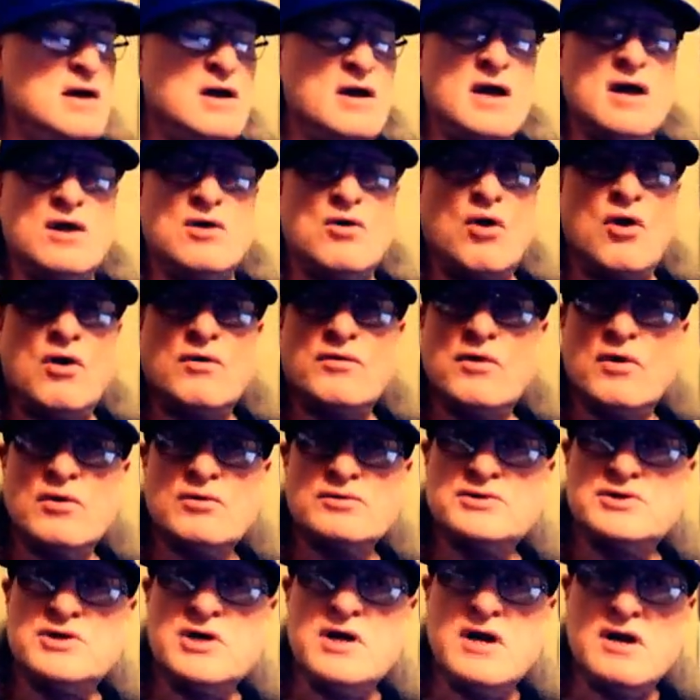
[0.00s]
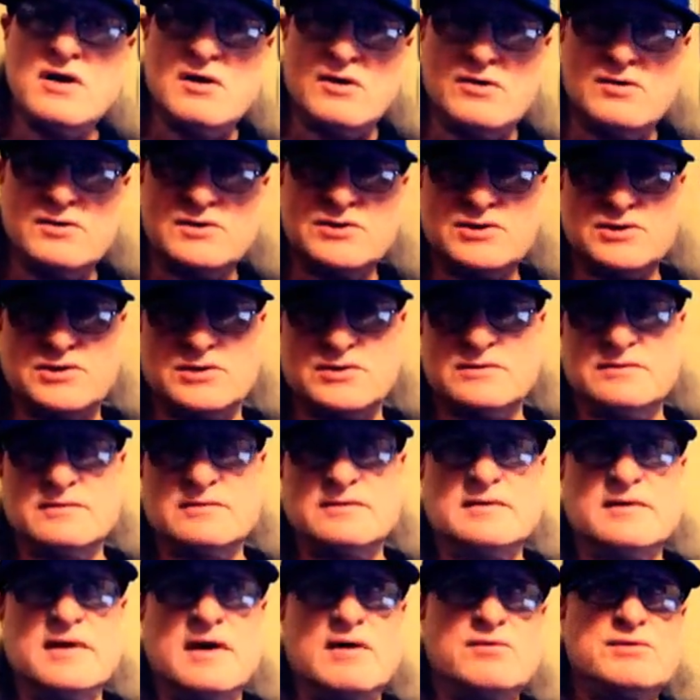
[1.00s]
In all those years,
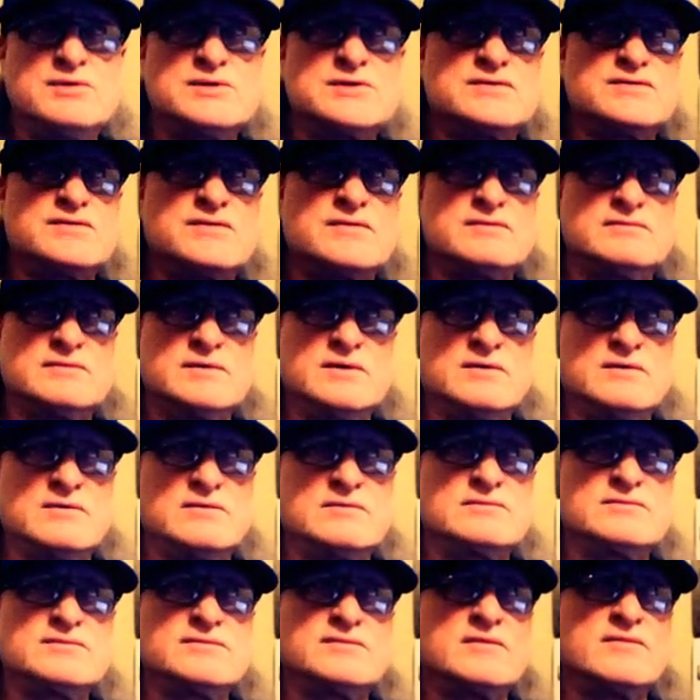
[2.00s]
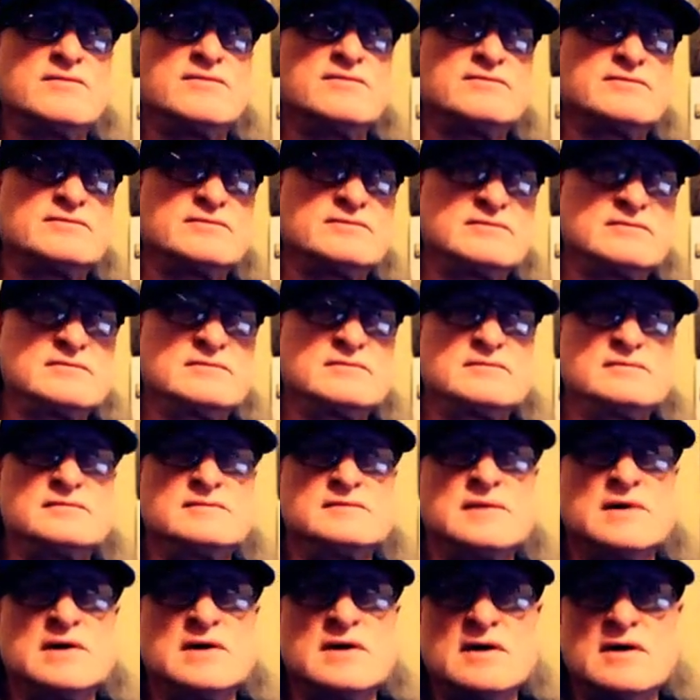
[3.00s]
and that was from, you know, from
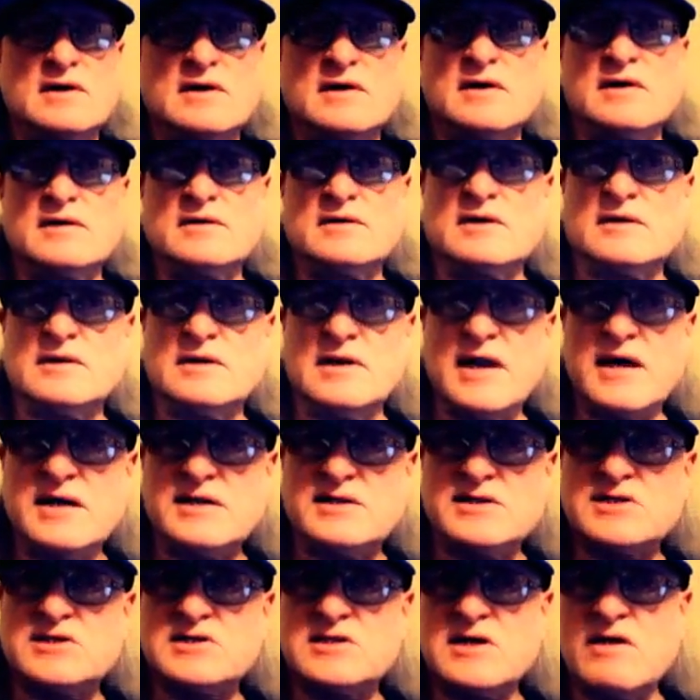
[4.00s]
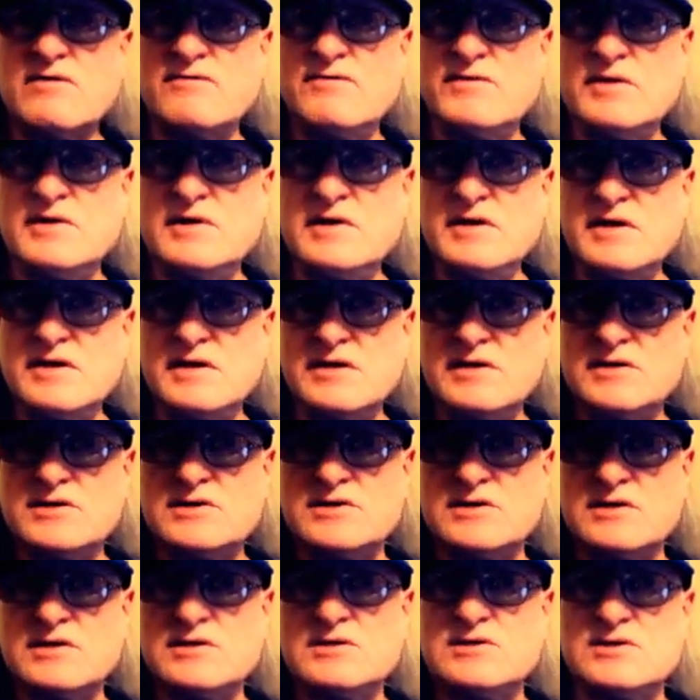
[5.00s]
the late
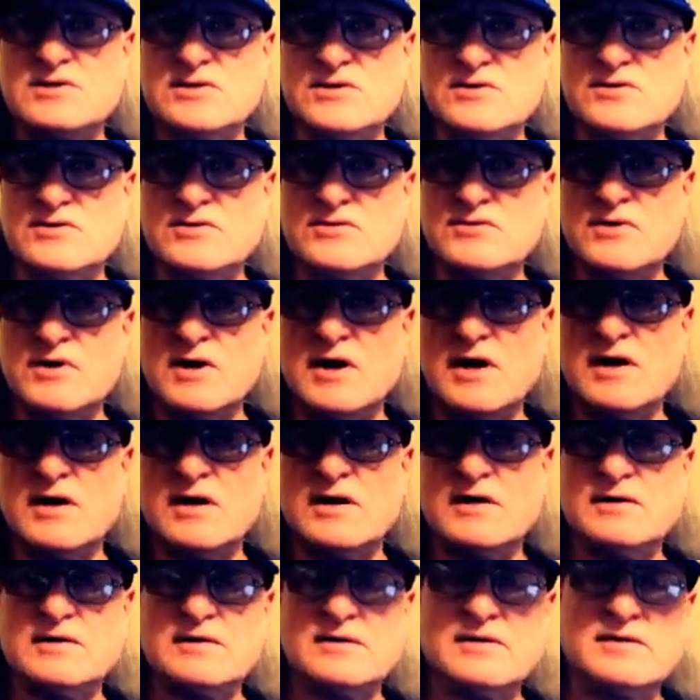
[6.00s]
70s into,